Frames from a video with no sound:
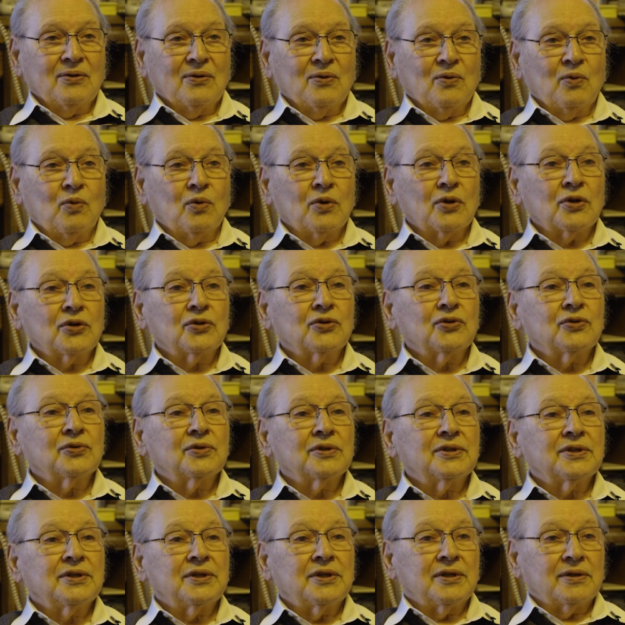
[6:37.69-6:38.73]
we'll do
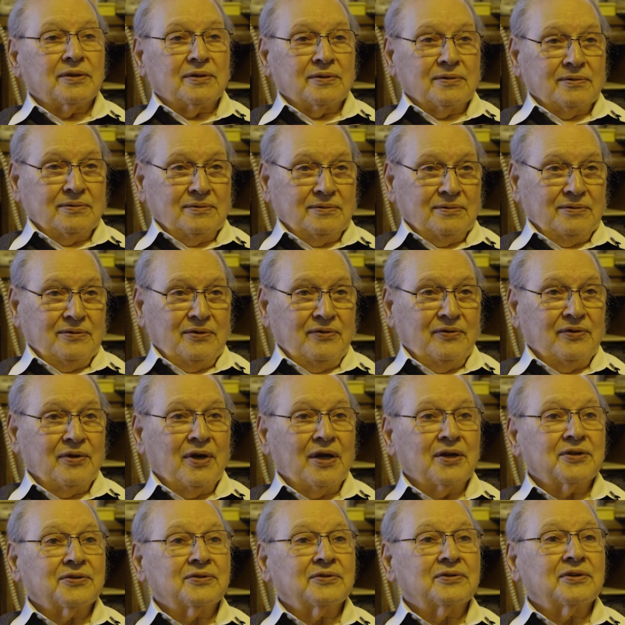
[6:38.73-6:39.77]
a deal. You've
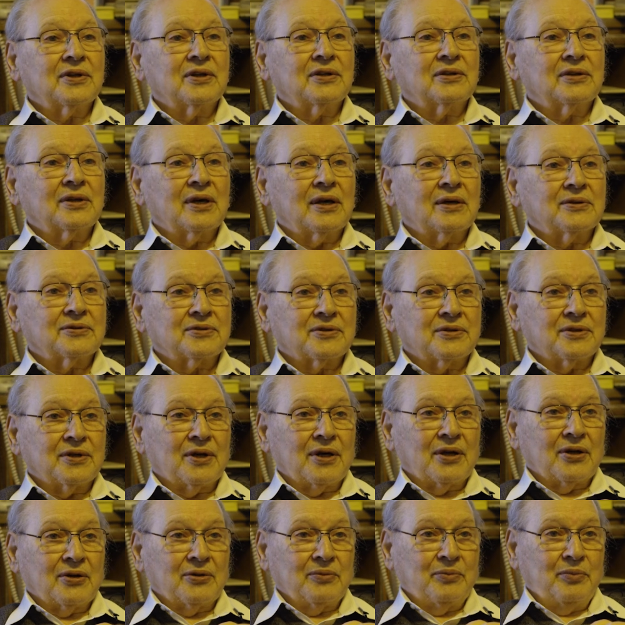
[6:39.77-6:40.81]
got your
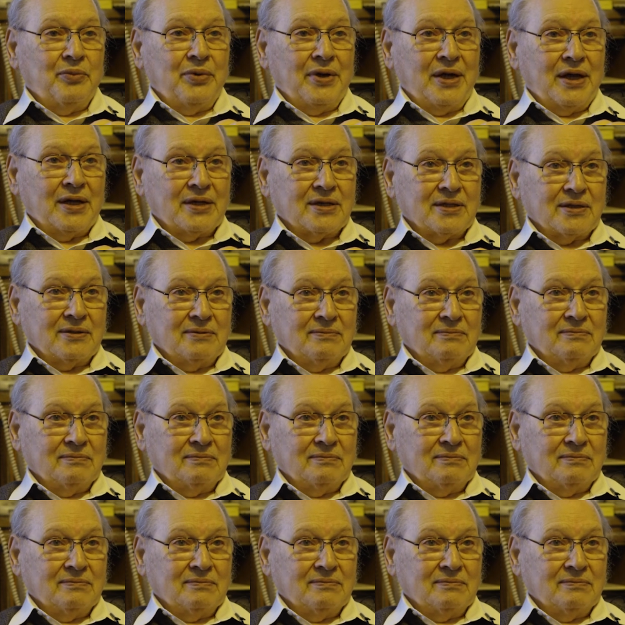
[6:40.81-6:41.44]
$10,000 bet.